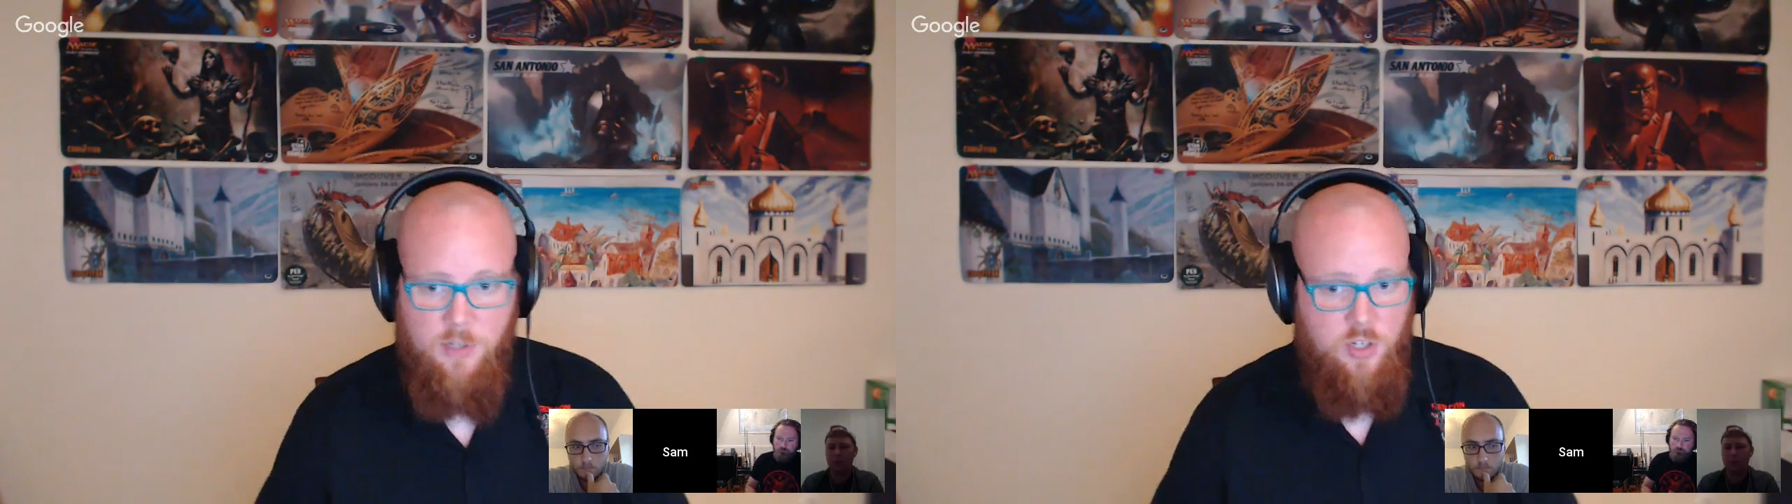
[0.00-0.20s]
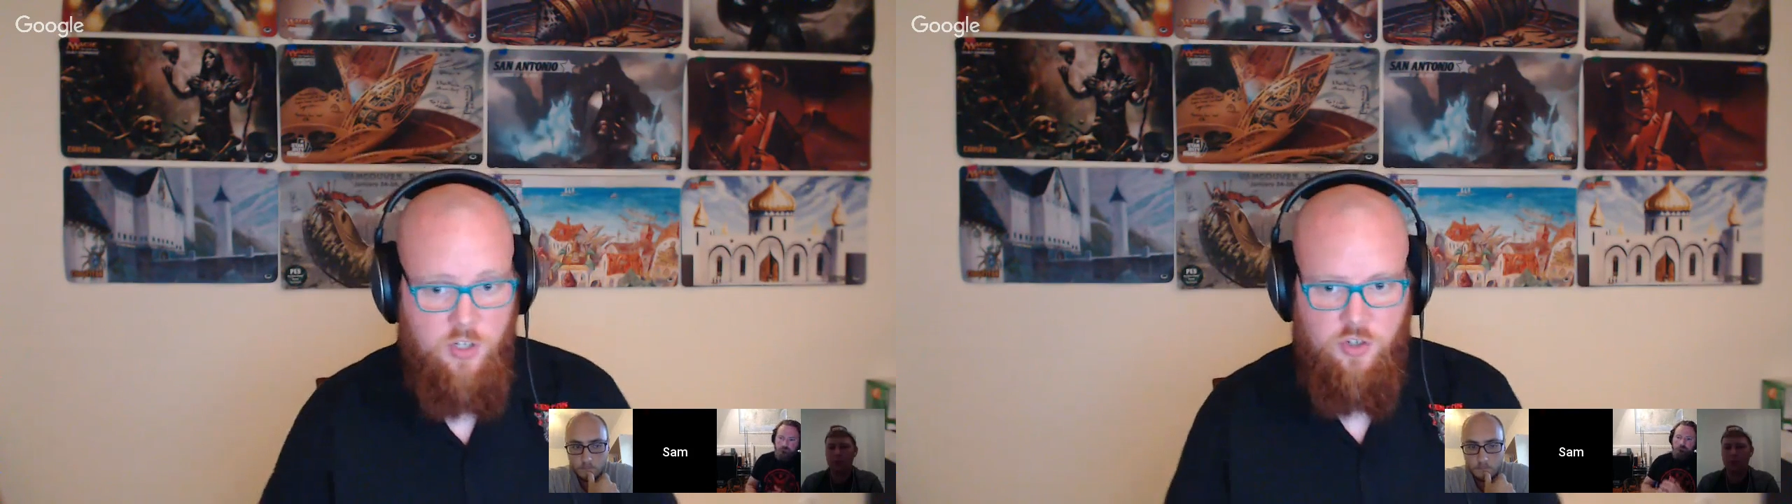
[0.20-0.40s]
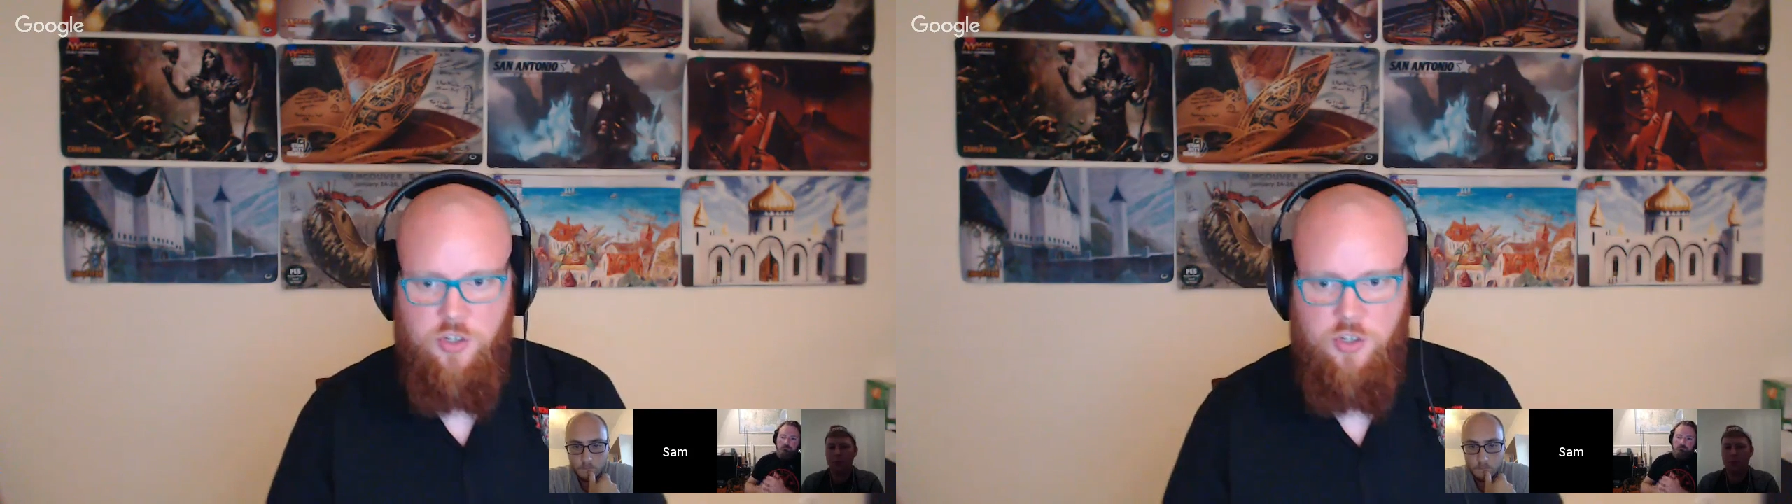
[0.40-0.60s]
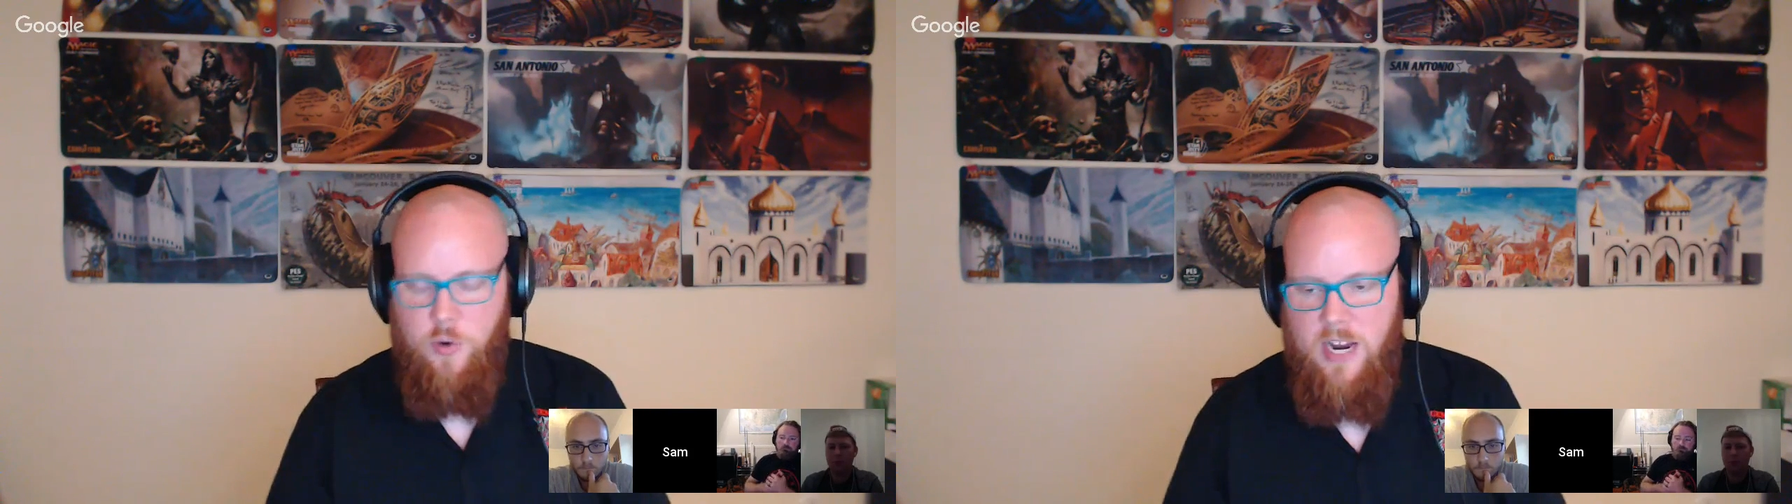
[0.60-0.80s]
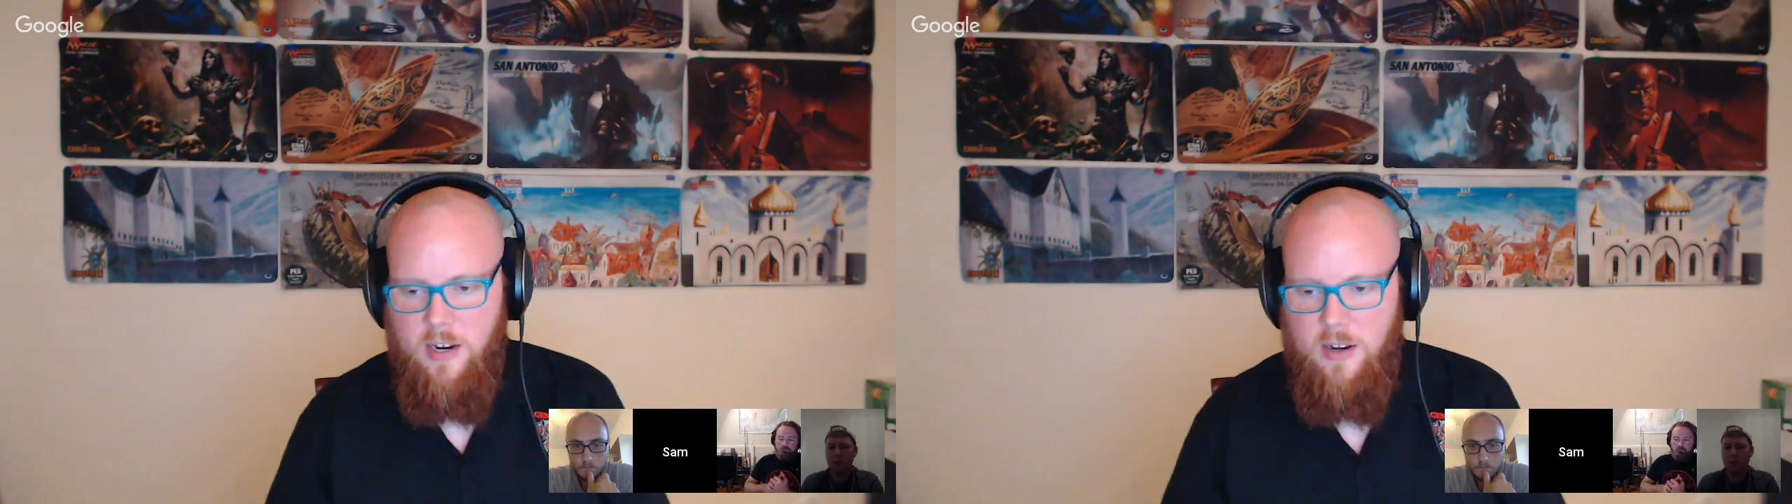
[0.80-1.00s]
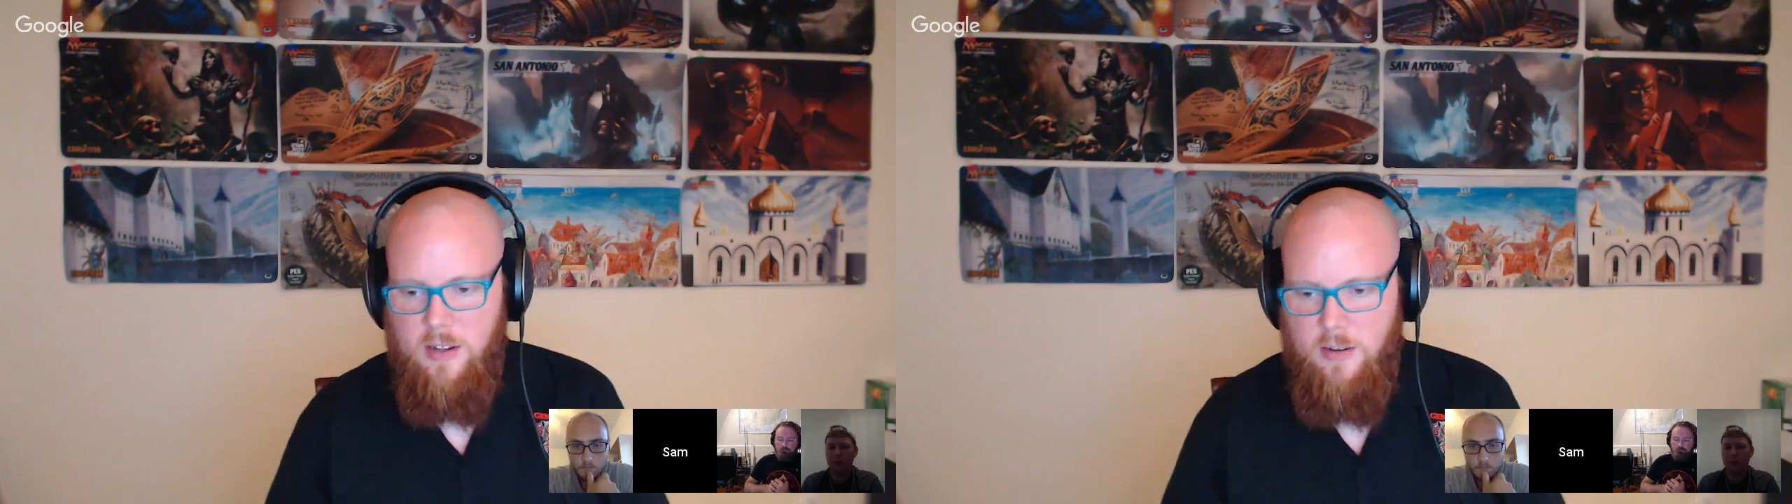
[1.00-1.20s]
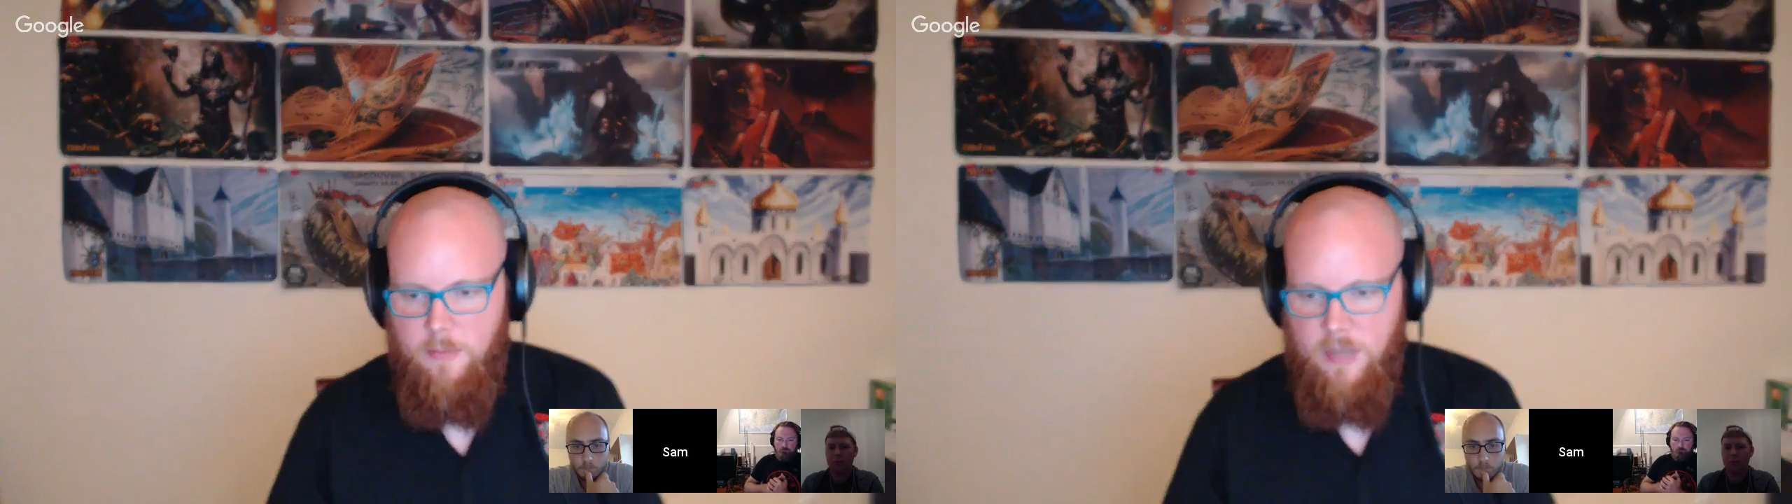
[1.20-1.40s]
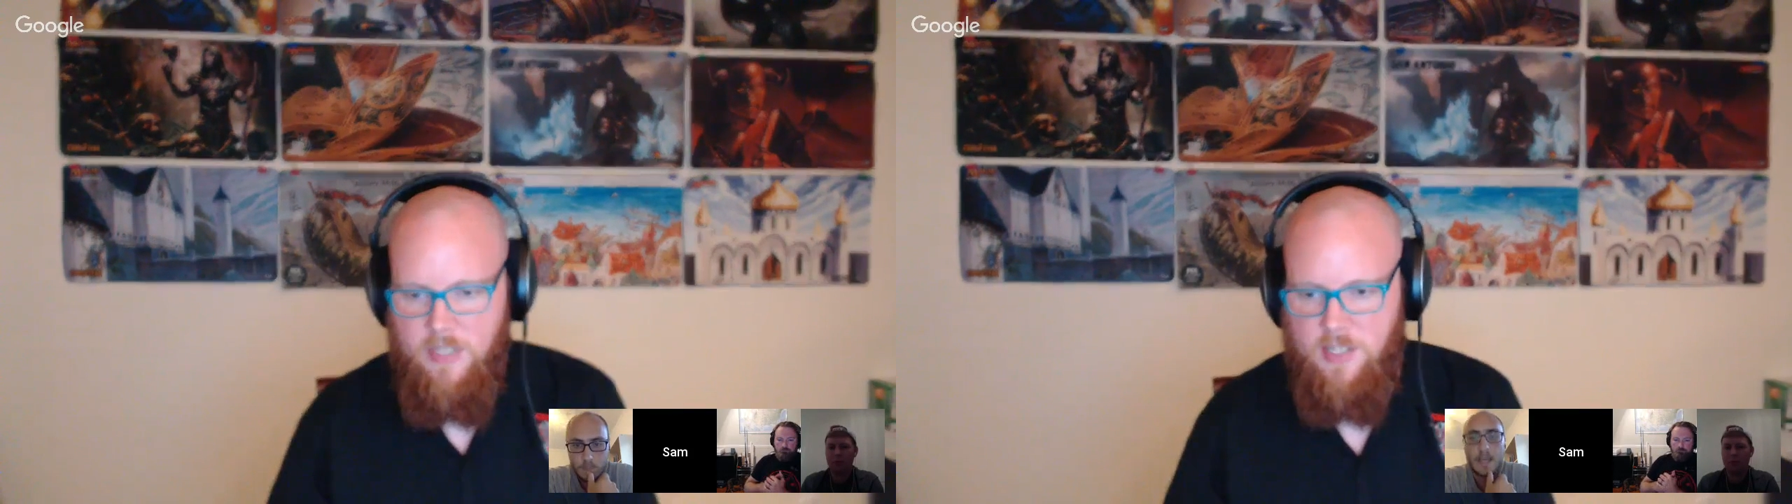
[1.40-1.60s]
it's just donated, basically.